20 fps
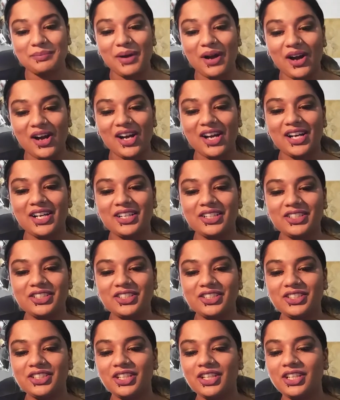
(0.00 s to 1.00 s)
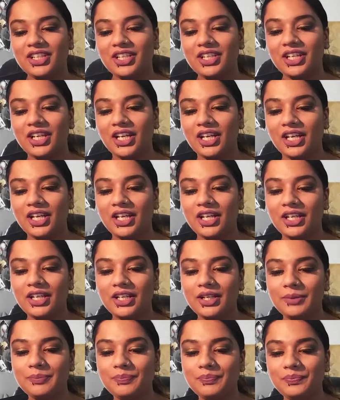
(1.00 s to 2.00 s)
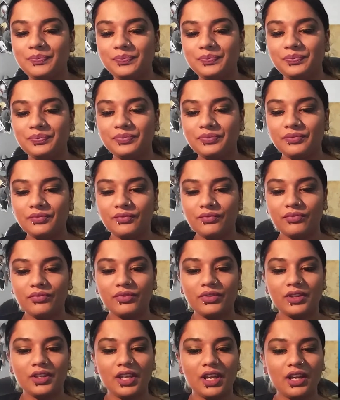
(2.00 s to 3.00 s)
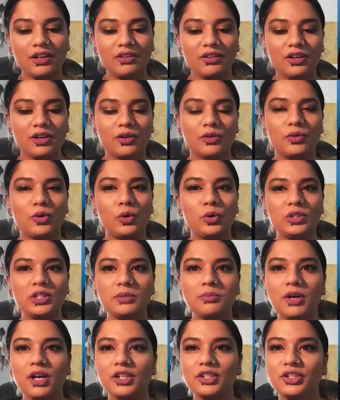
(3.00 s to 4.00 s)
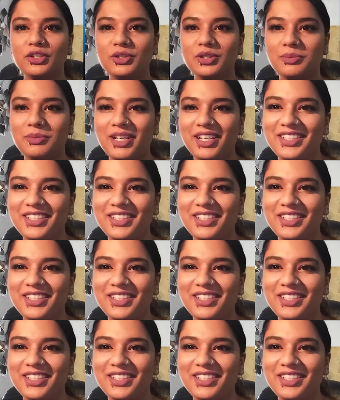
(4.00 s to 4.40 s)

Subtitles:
Smosh. I don't know. Old Smosh,